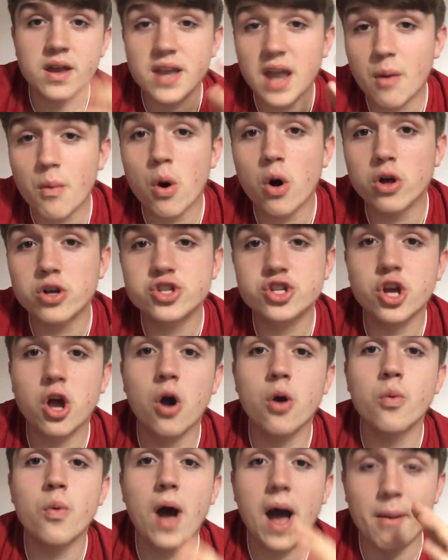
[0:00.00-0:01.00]
Now
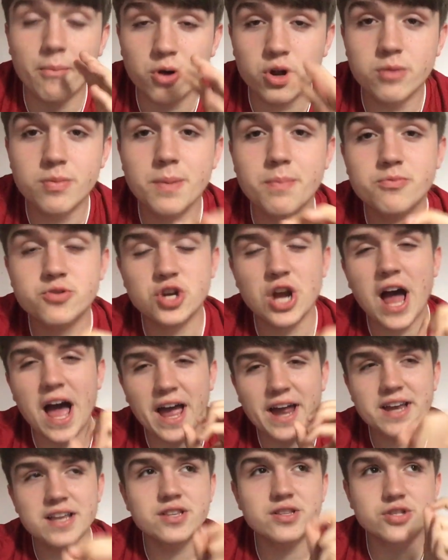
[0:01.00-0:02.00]
also, I'm going to be
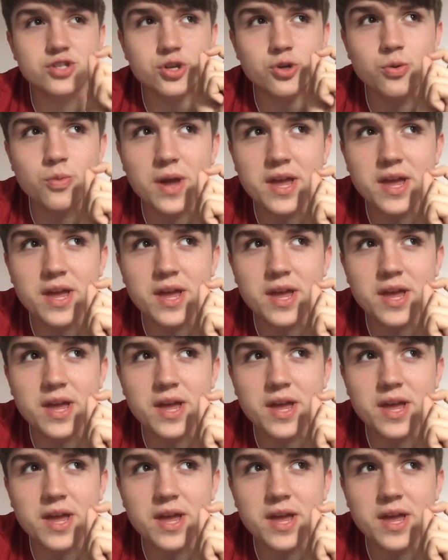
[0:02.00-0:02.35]
trying to